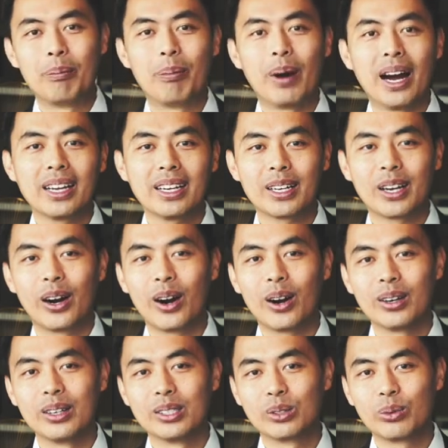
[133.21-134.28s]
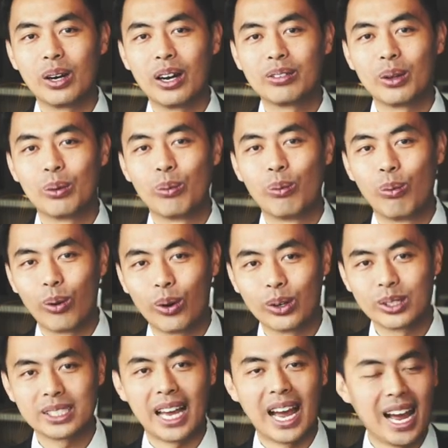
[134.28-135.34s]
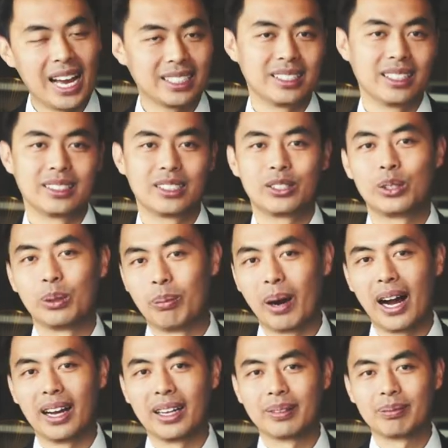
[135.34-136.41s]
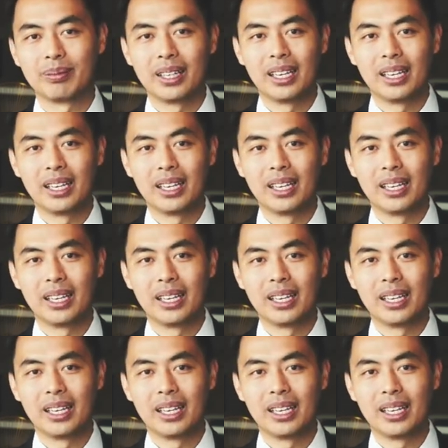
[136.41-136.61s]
Buying a car is one of the worst assets to buy.